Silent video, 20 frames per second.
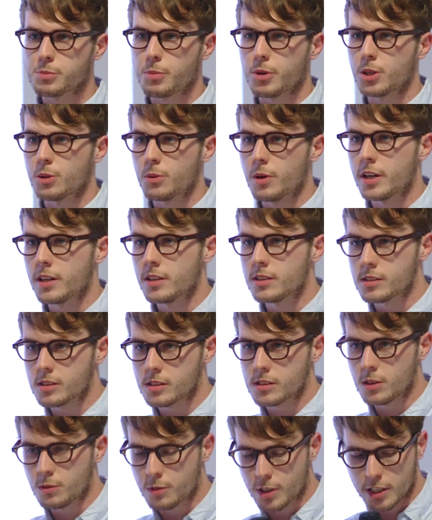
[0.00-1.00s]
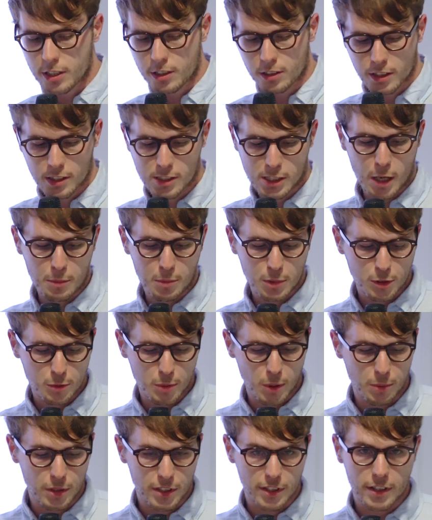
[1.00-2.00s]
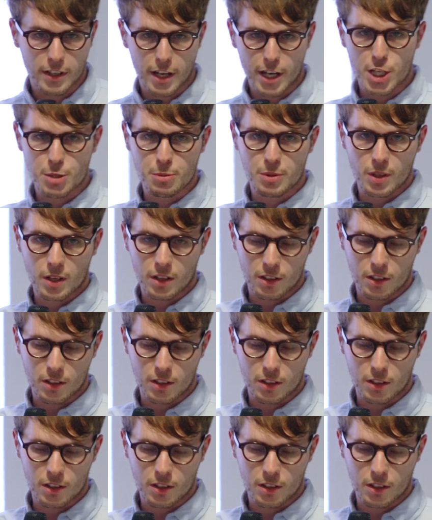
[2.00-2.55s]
by the way, is a really good example of public engagement,